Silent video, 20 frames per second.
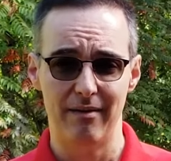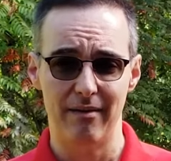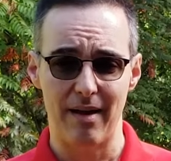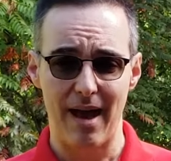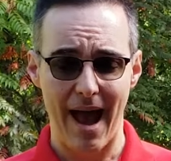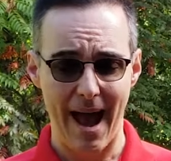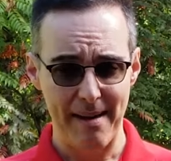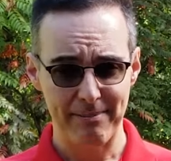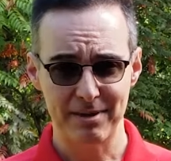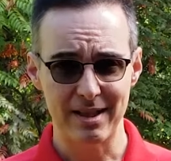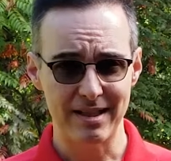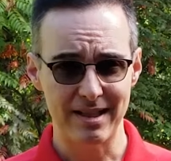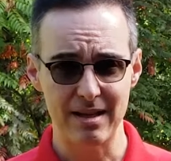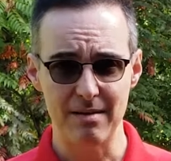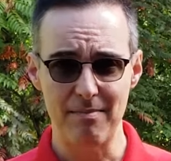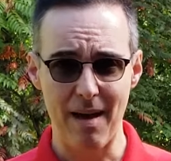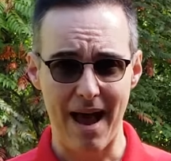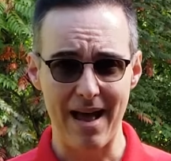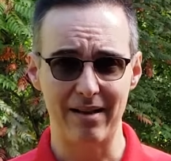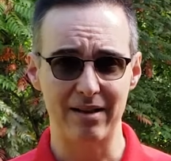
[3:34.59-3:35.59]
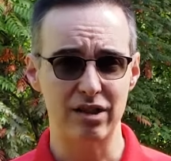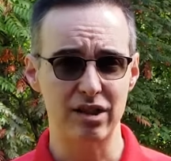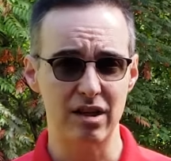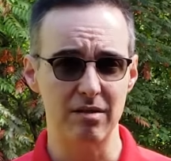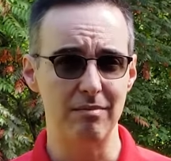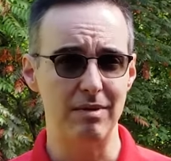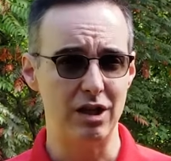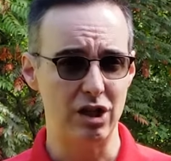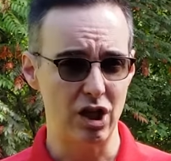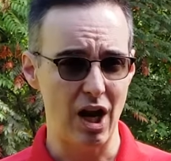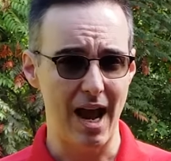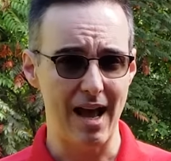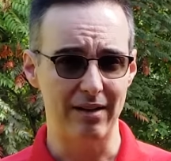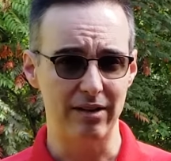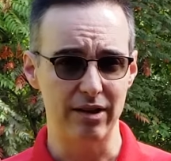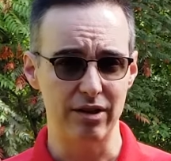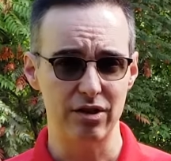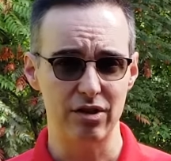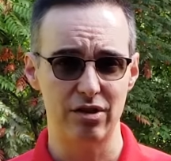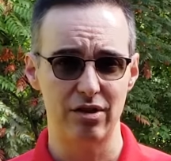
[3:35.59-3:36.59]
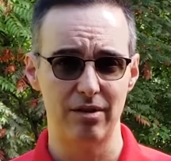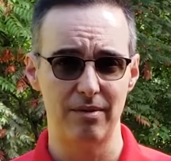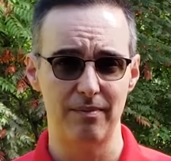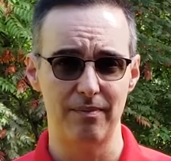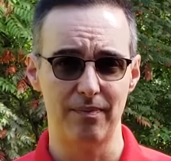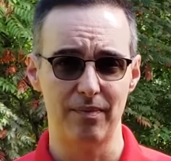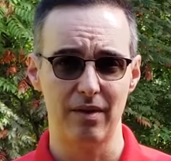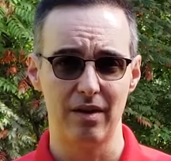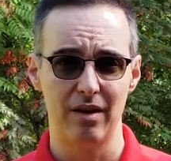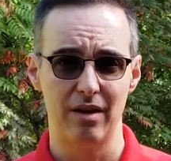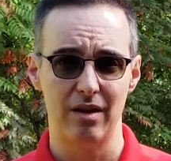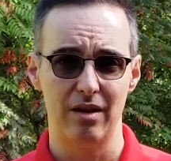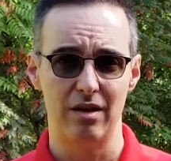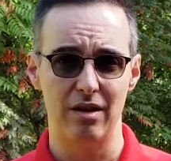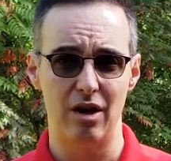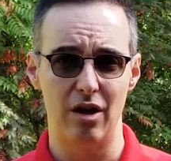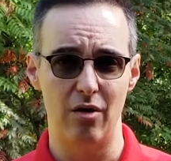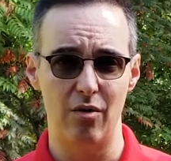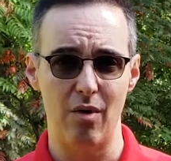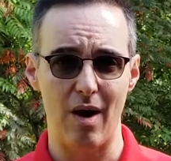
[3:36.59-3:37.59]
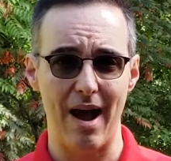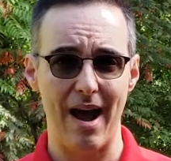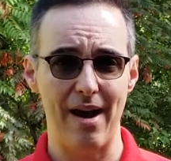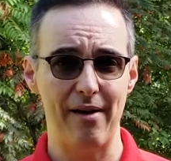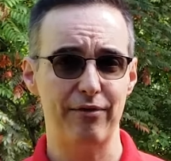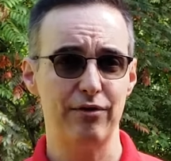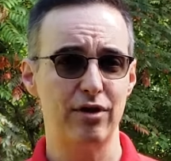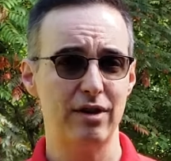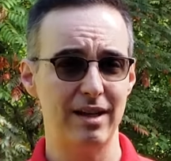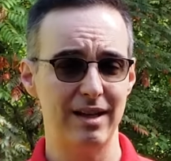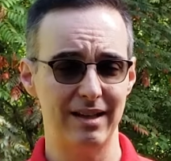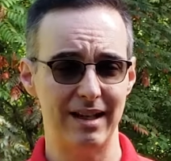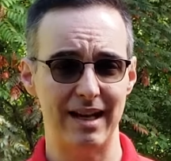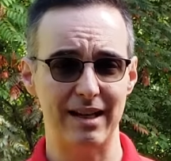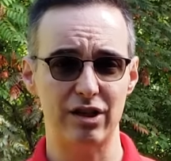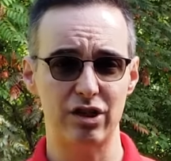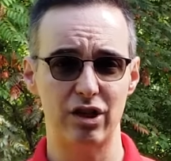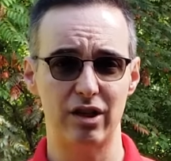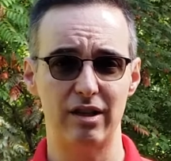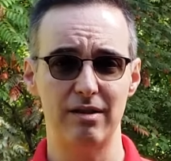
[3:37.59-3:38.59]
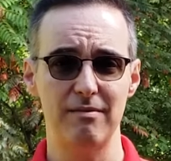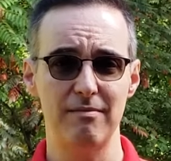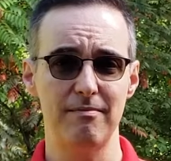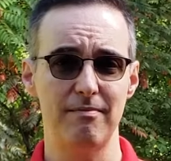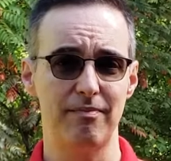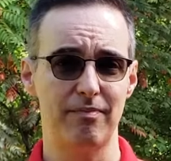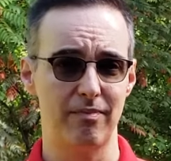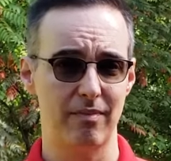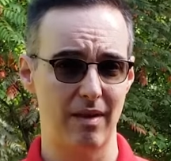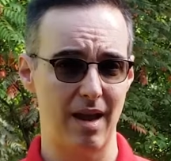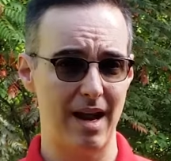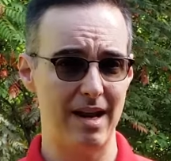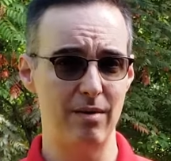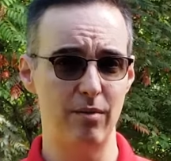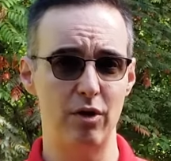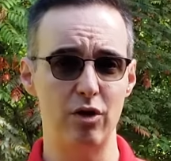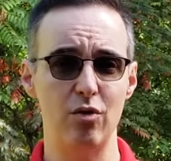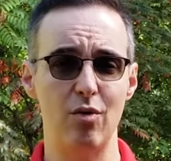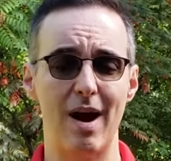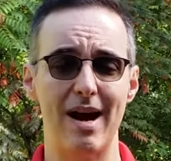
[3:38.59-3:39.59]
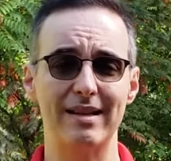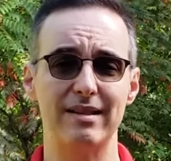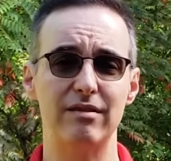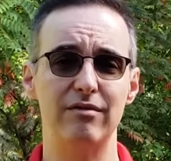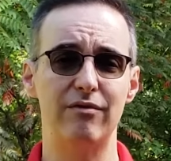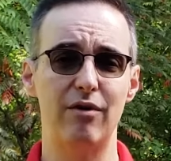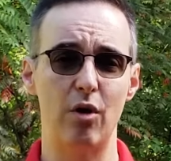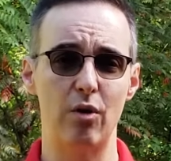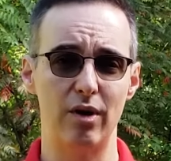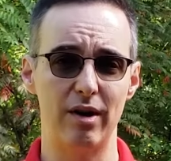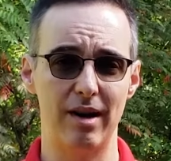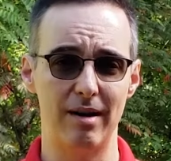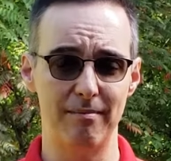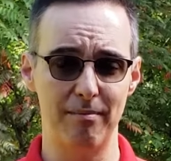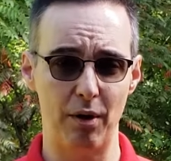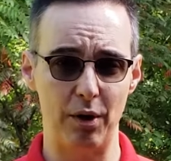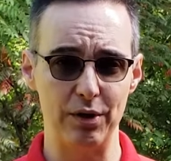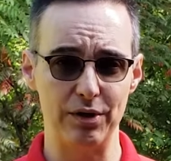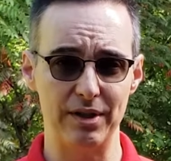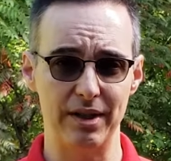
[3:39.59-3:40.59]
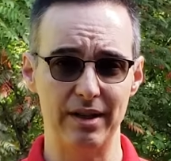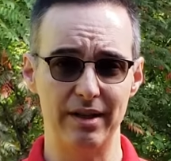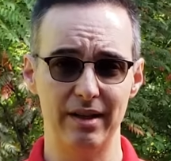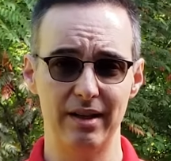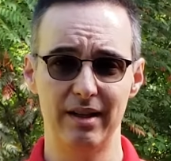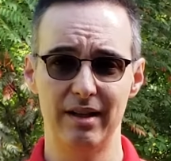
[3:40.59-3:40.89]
Absentee ballots can be challenged. After the election, anyone who hasn't voted in person,